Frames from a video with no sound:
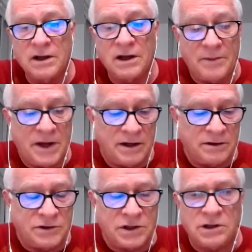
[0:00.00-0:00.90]
I
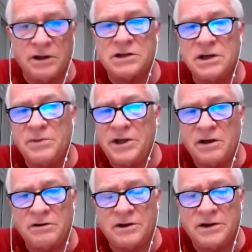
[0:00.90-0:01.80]
mean, just look at some of the
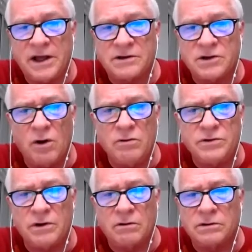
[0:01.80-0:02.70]
other things.
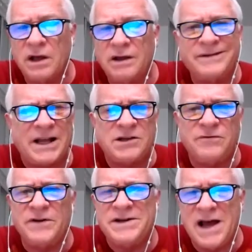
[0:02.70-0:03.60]
Ozone, that's
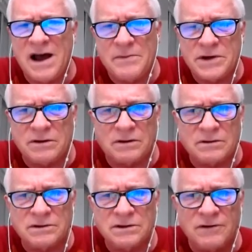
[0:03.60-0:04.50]
phenomenal.
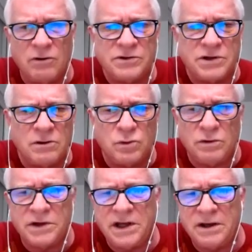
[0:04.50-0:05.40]
Ozone
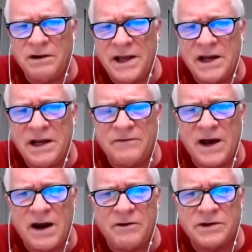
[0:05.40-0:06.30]
will kill any
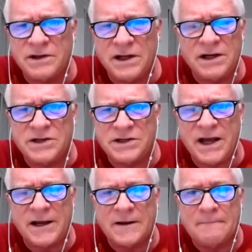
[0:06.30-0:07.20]
virus in a
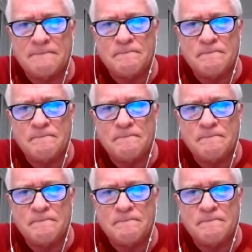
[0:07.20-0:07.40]
second.